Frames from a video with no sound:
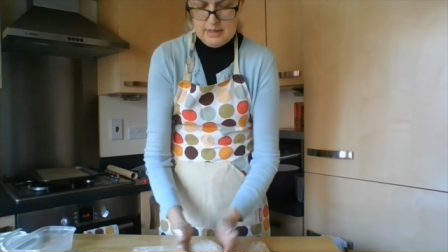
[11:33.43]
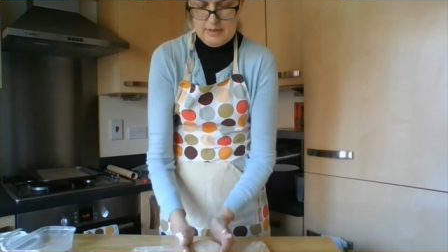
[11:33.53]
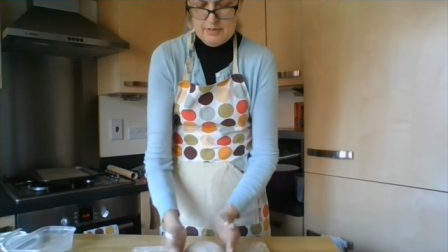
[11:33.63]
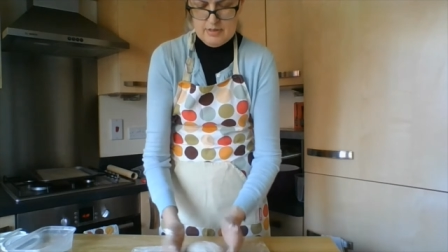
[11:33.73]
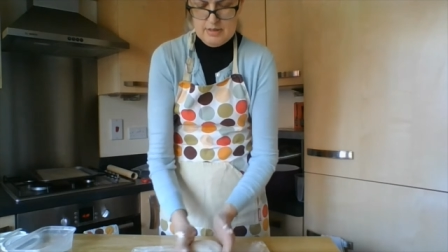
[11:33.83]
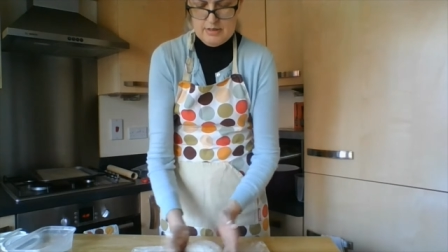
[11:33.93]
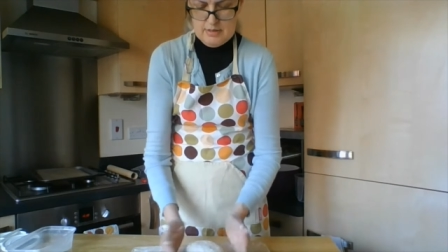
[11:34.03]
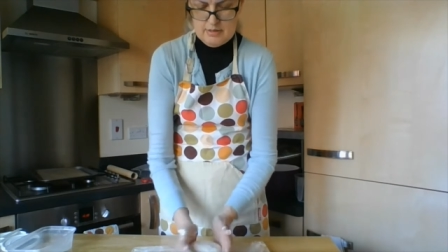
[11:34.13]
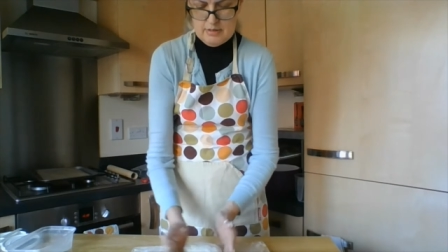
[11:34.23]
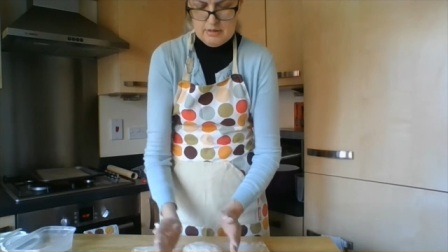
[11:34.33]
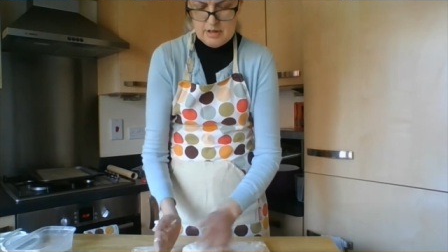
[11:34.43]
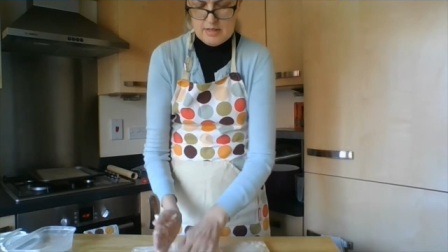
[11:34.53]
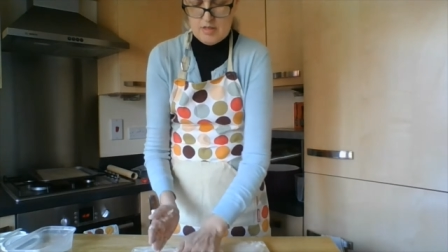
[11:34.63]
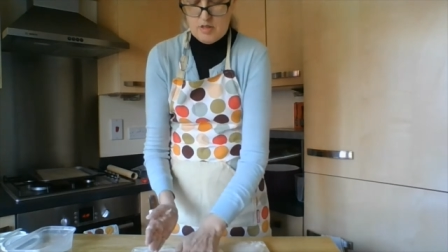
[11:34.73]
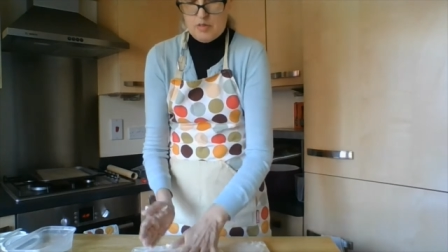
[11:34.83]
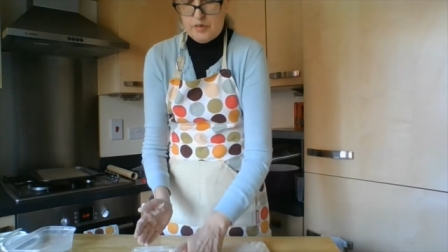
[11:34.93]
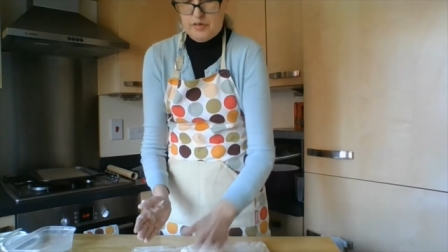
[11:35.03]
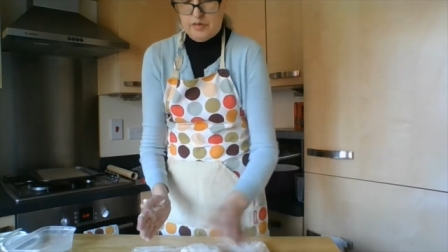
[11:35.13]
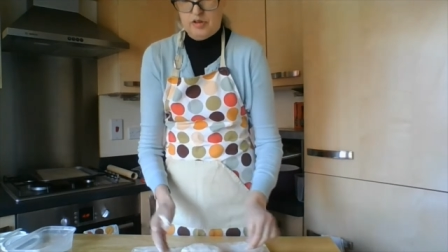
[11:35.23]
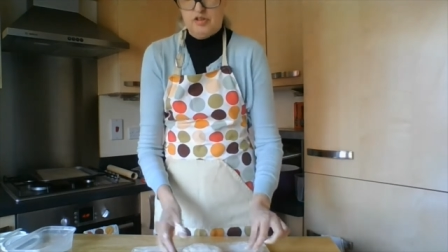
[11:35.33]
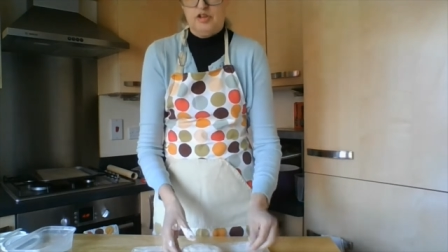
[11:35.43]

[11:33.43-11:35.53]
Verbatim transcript: There it is, nice and smooth on the